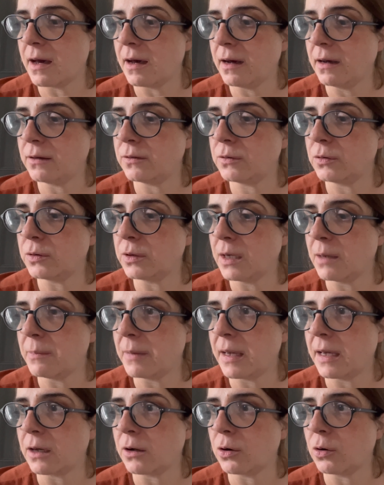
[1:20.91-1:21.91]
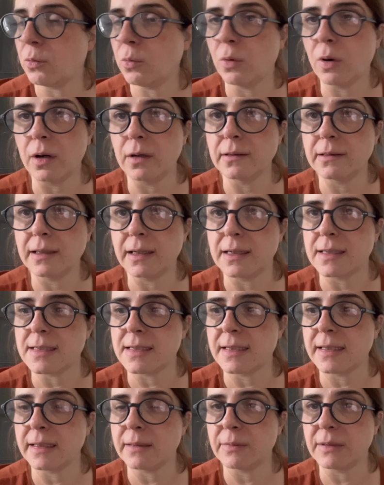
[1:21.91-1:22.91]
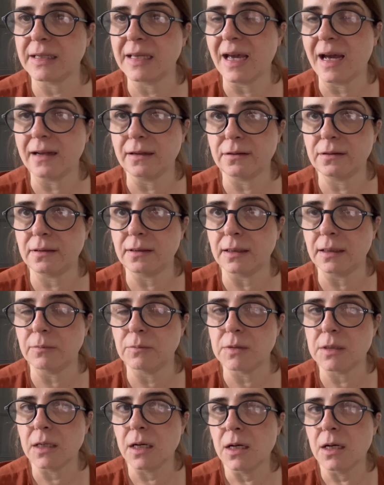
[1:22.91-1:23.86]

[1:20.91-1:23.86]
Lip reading: I thought I'd make her one that is a little bit cat themed